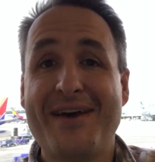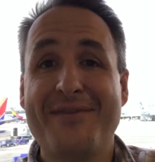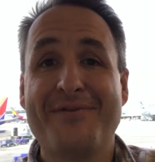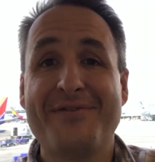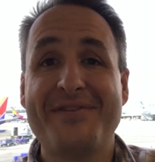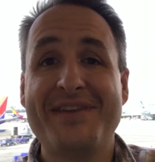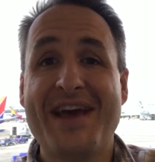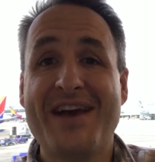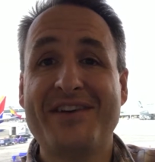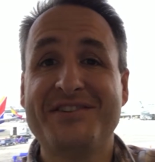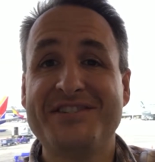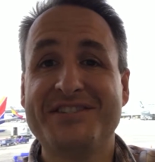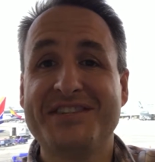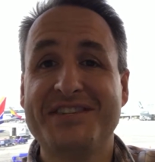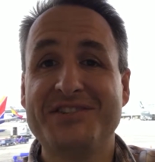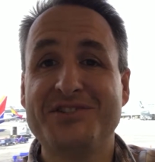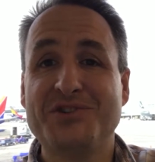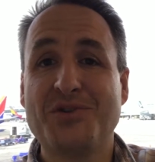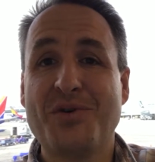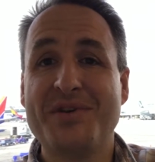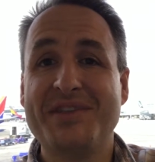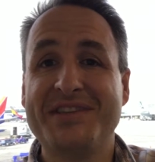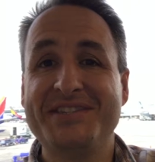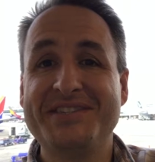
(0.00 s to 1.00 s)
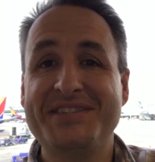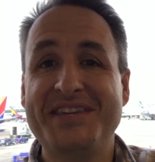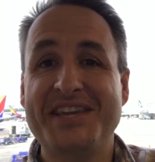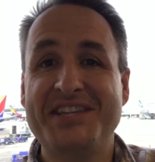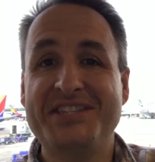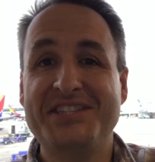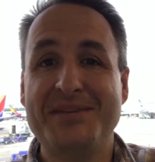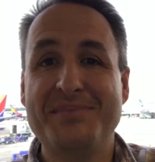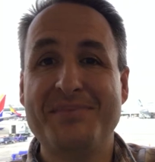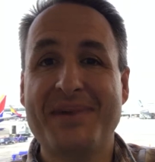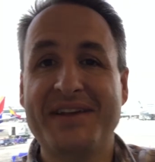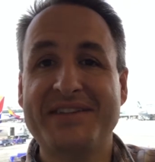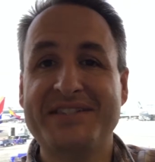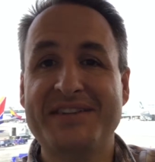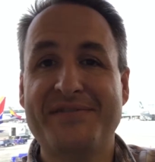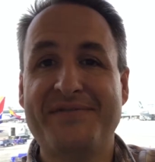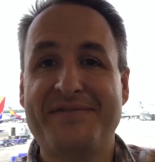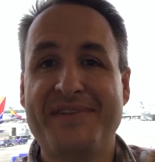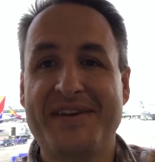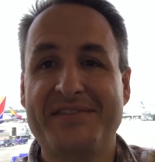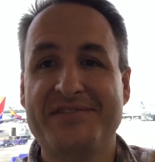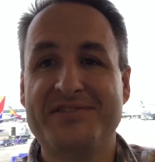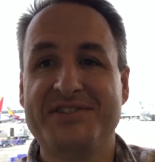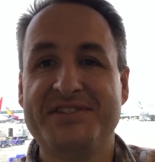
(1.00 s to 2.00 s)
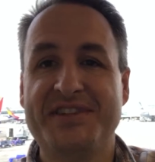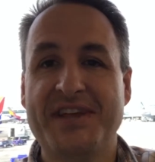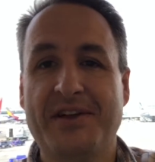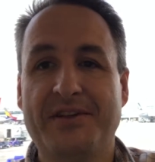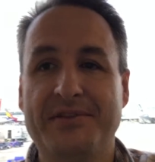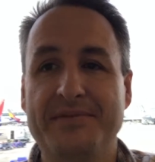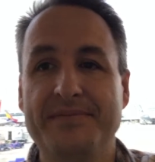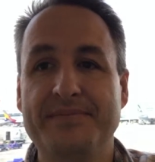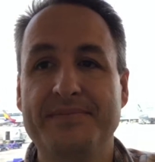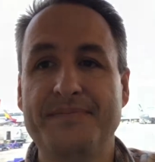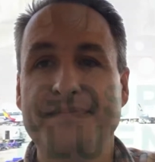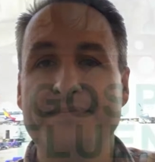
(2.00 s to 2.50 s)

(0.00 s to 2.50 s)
For now, just enjoy this teaching by Jeff Vanderstelt.